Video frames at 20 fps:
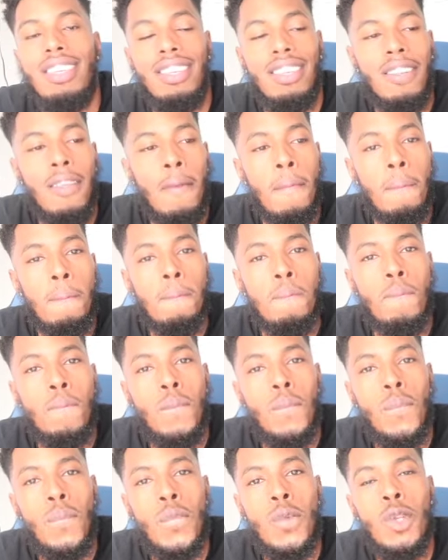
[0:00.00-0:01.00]

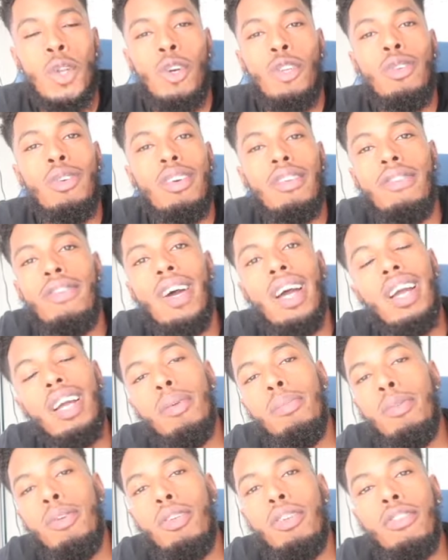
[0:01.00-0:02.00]
and you know you are
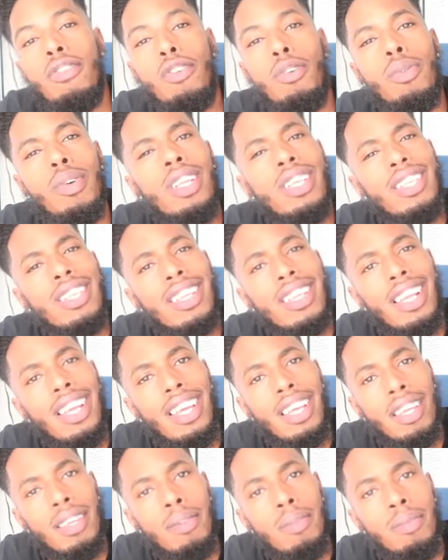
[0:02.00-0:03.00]
very beautiful. What is your
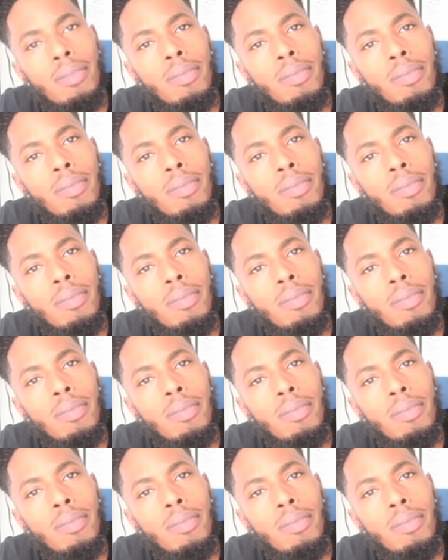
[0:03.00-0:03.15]
name?